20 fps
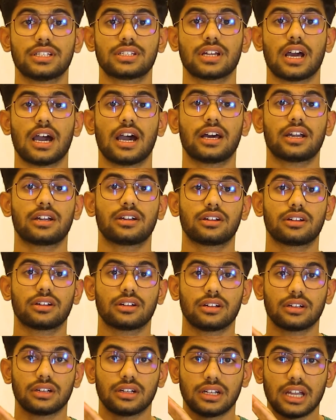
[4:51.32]
are
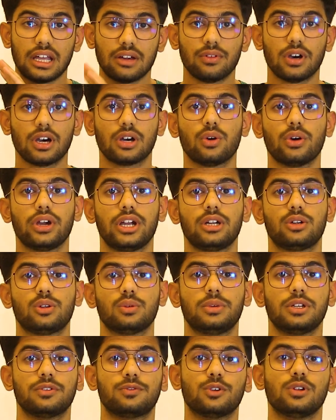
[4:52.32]
never going to
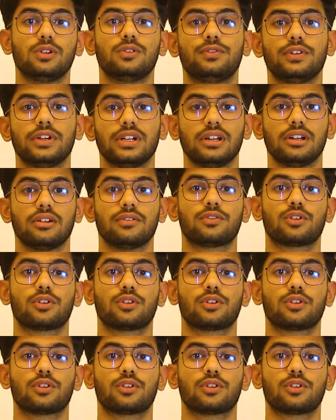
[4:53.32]
be fulfilled